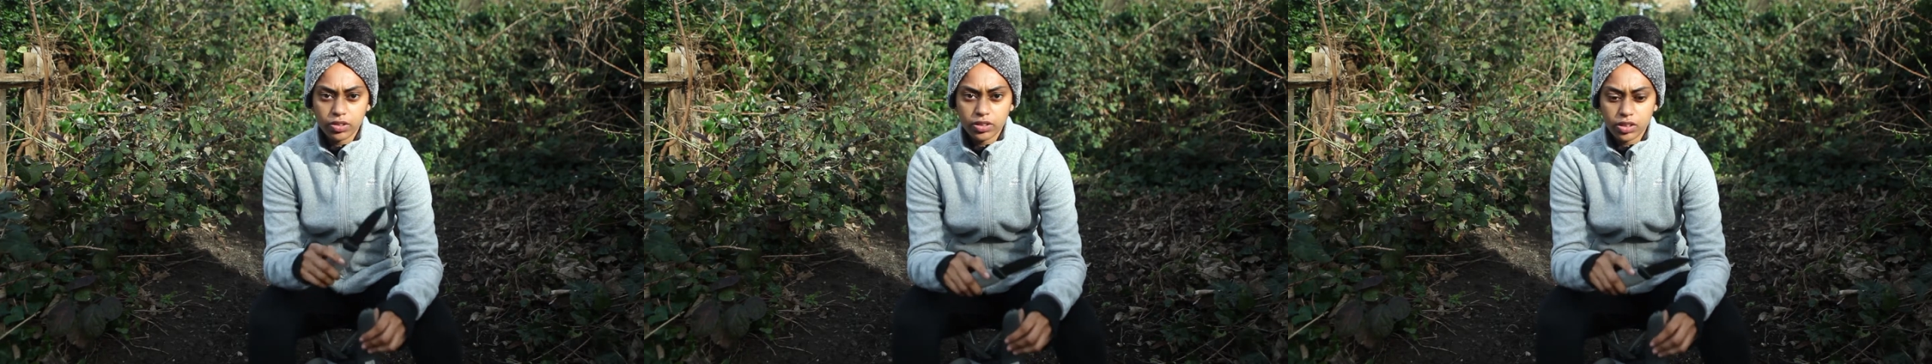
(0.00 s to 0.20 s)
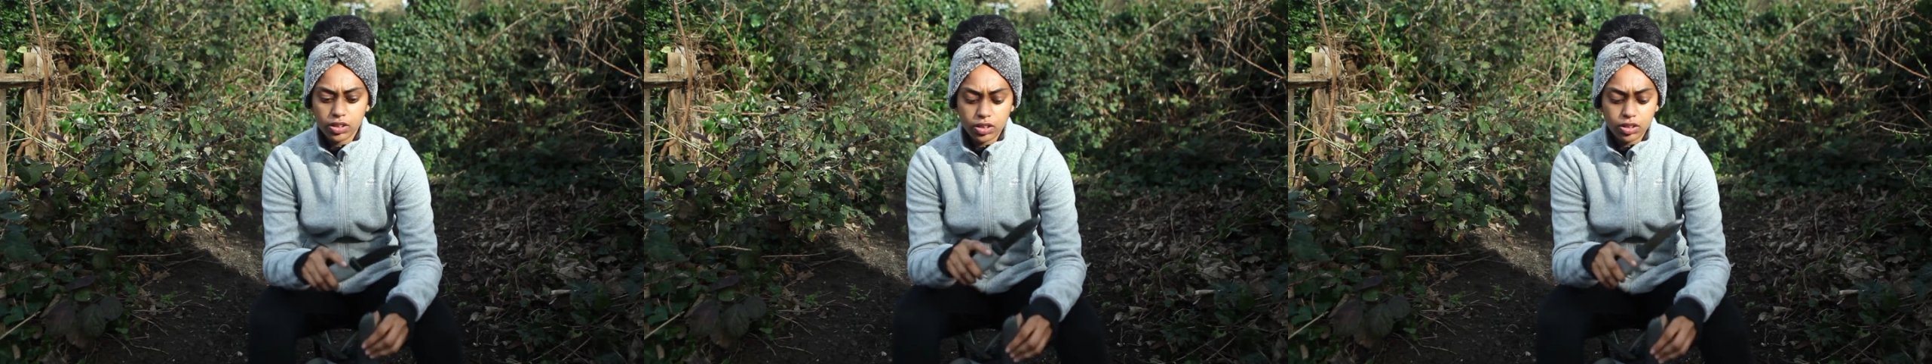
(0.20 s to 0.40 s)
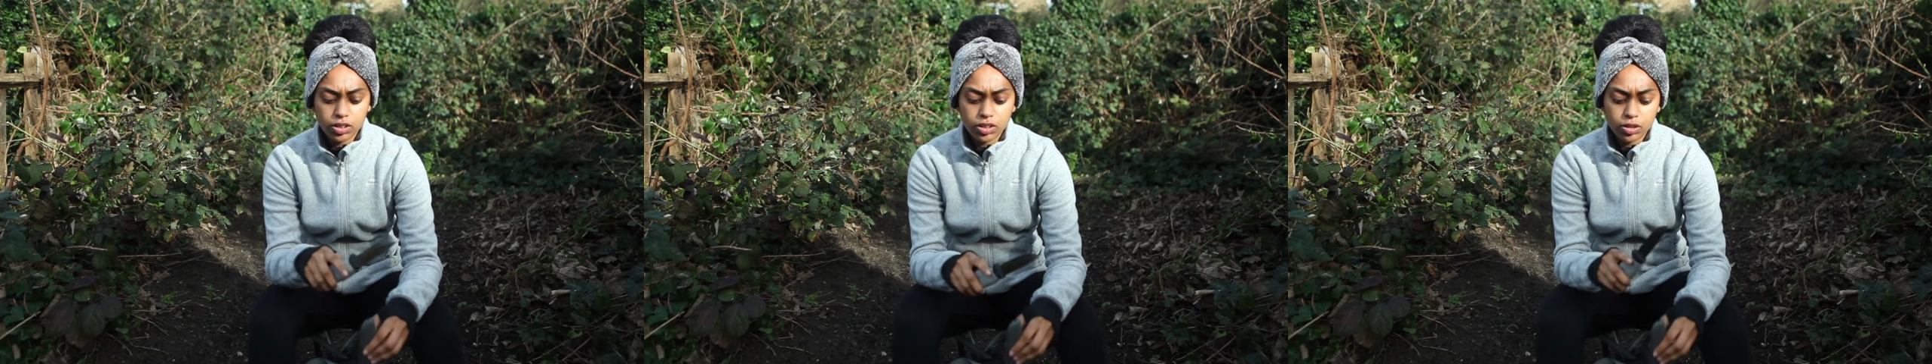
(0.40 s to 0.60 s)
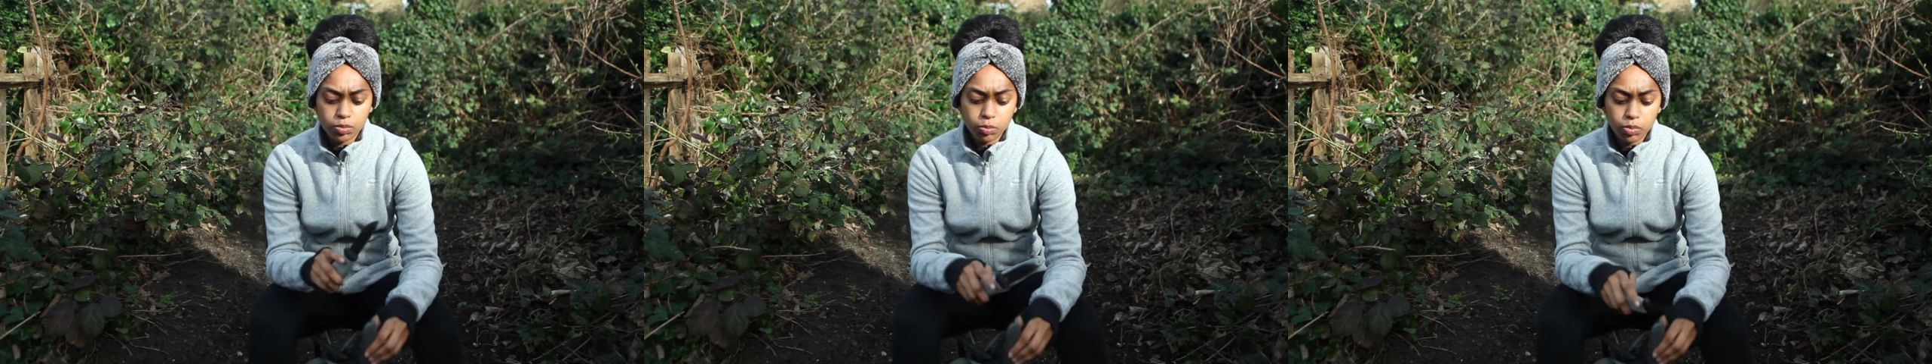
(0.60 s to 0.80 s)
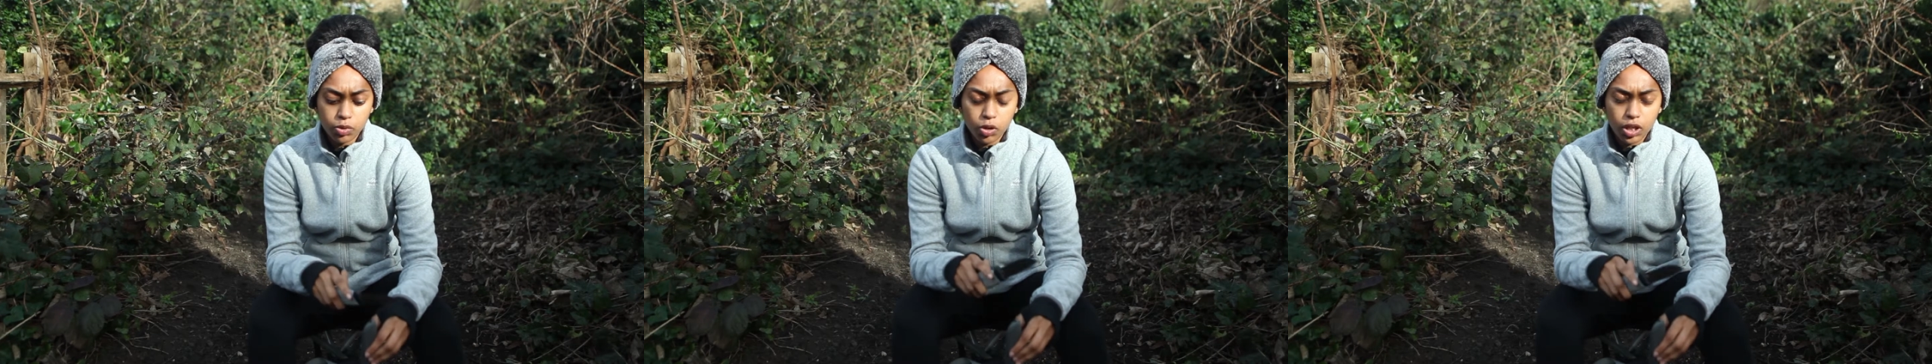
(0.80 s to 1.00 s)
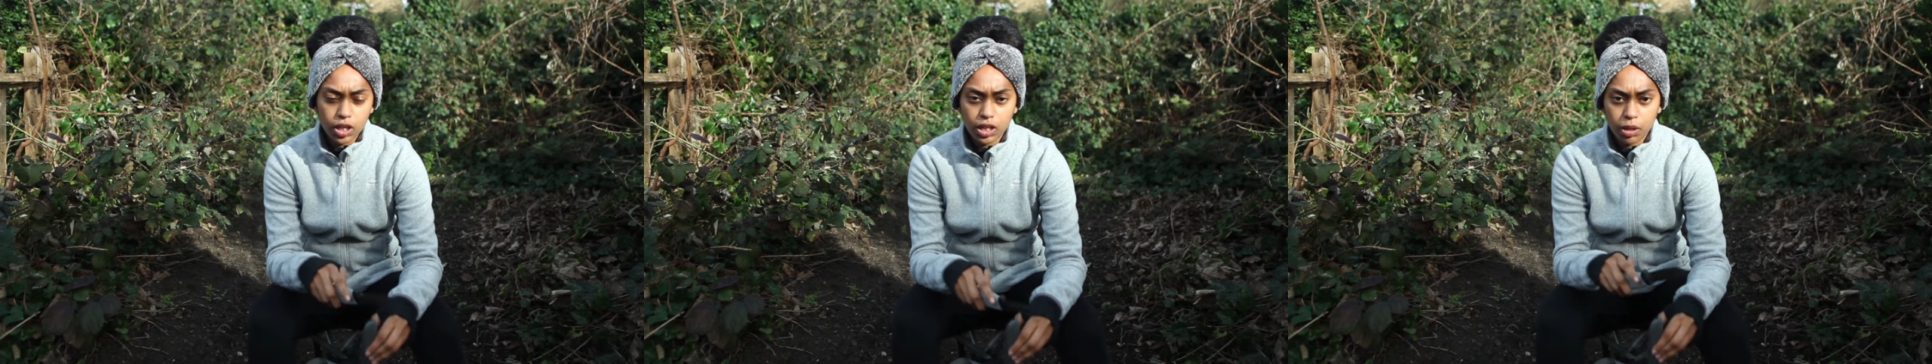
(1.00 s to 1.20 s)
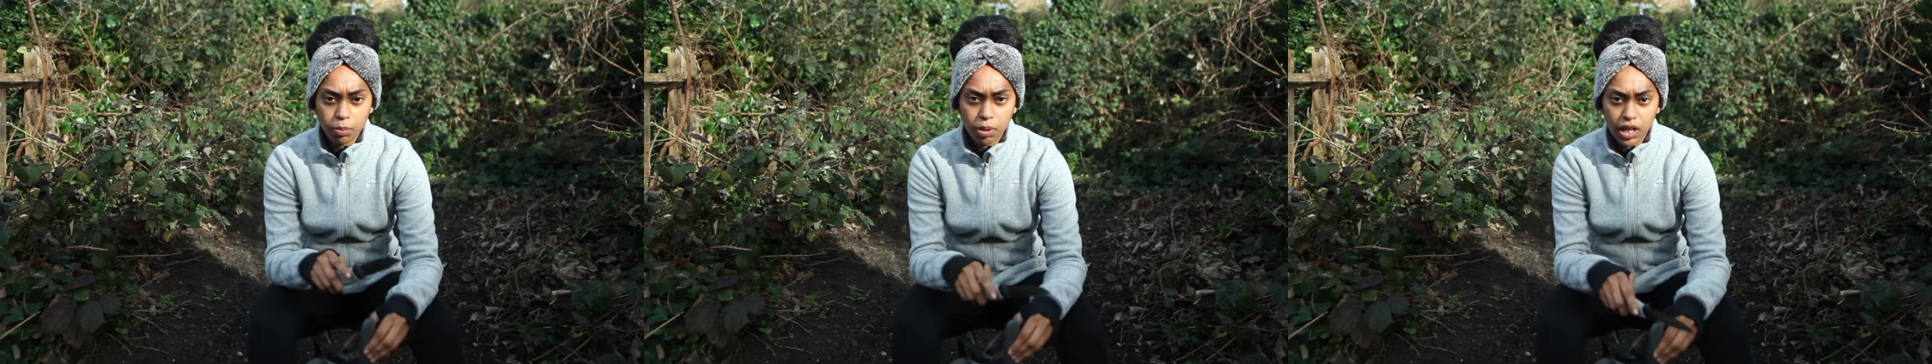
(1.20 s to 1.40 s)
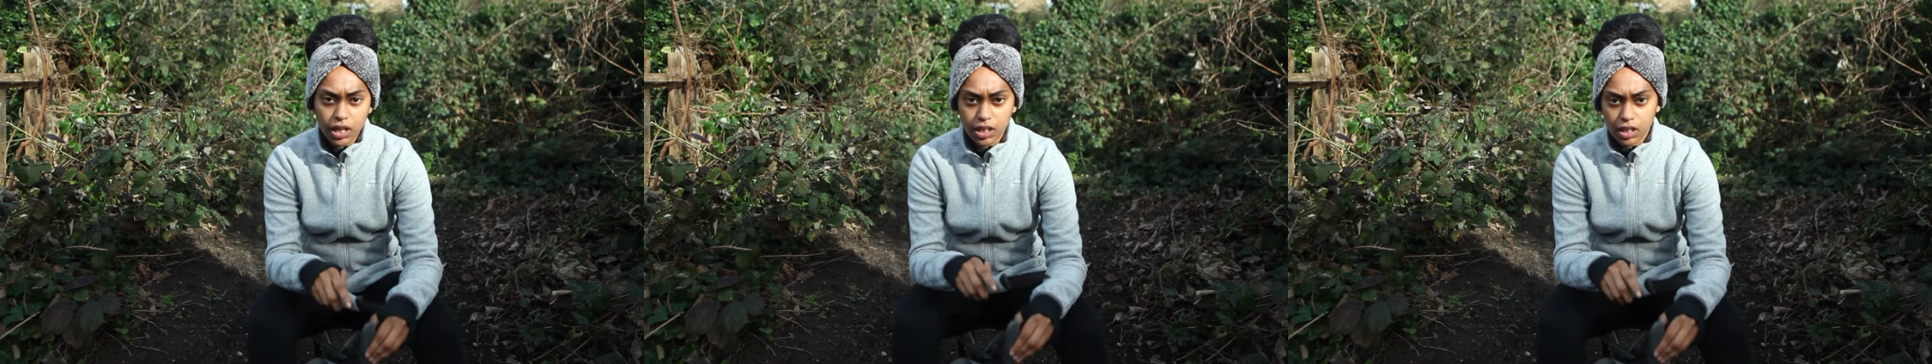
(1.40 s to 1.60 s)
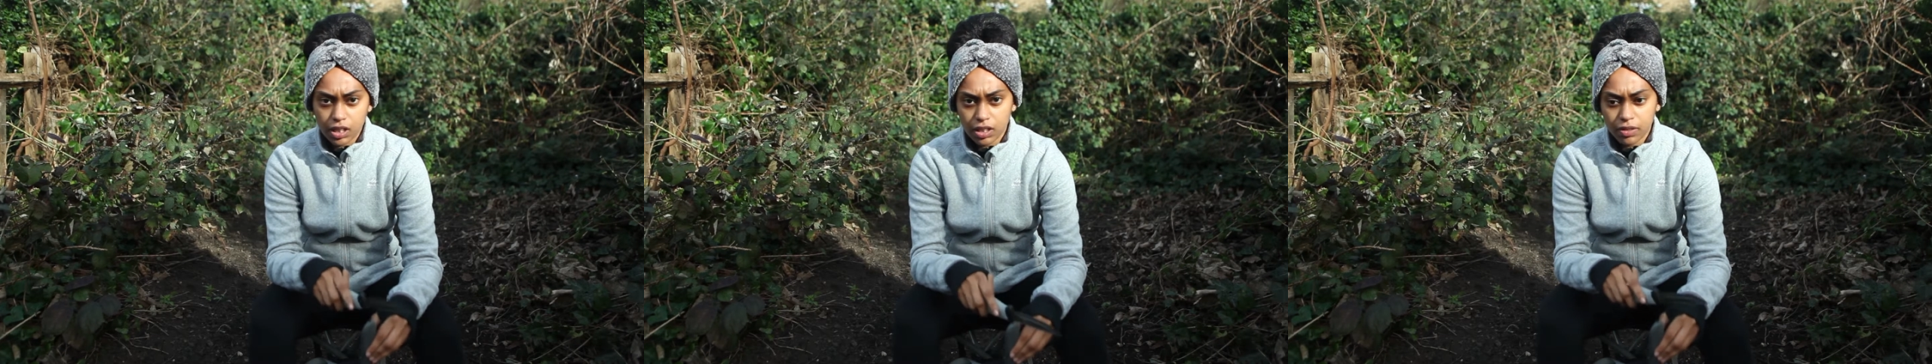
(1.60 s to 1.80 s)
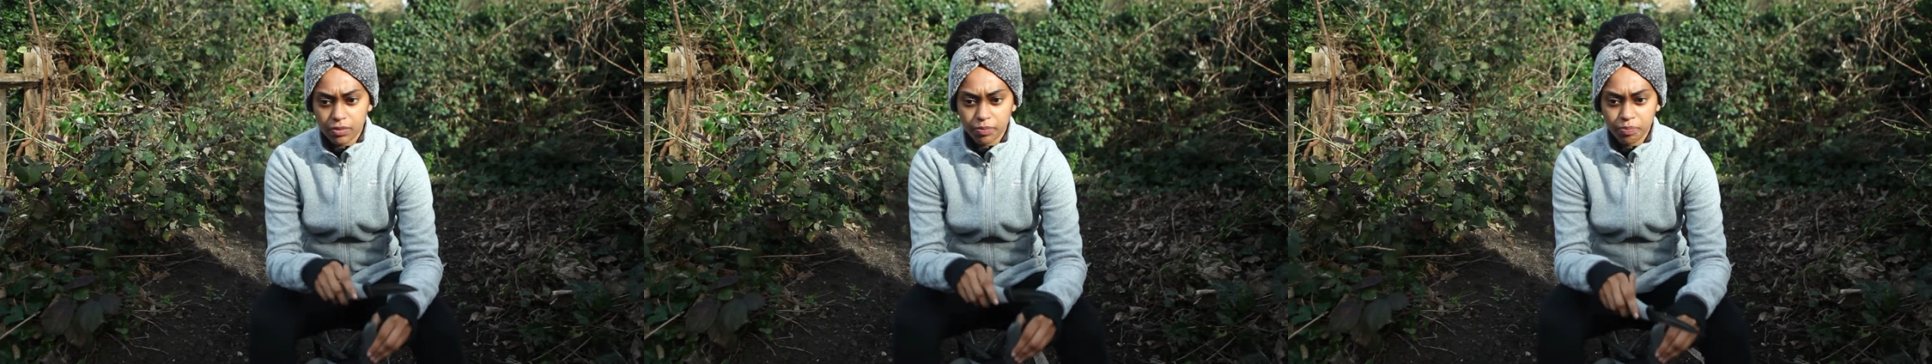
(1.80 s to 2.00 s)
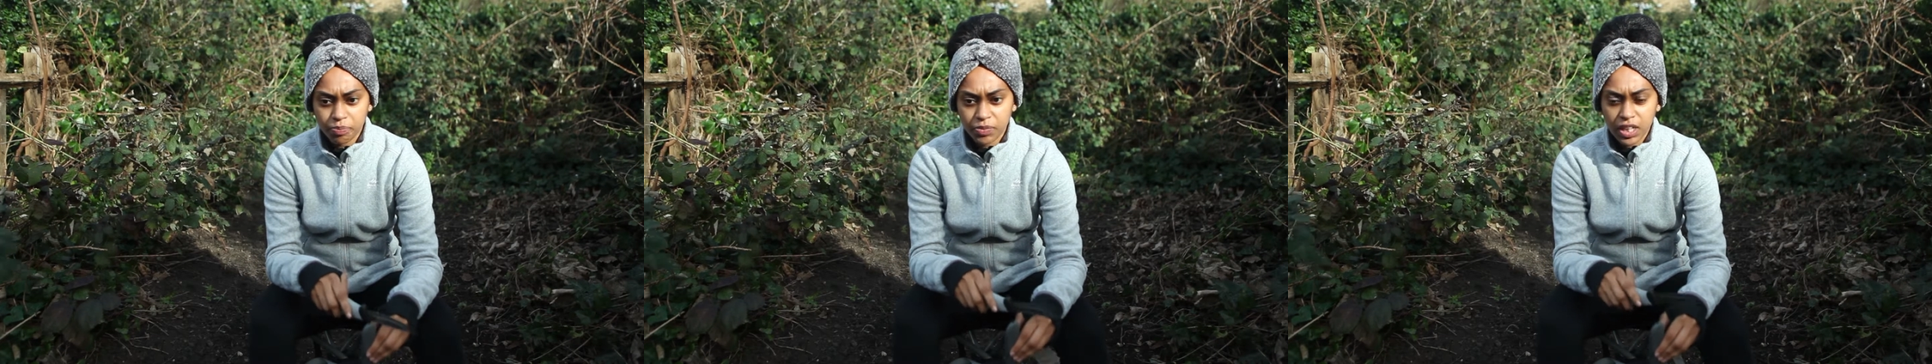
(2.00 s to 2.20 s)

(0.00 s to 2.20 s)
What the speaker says: instance, knocking the peg in,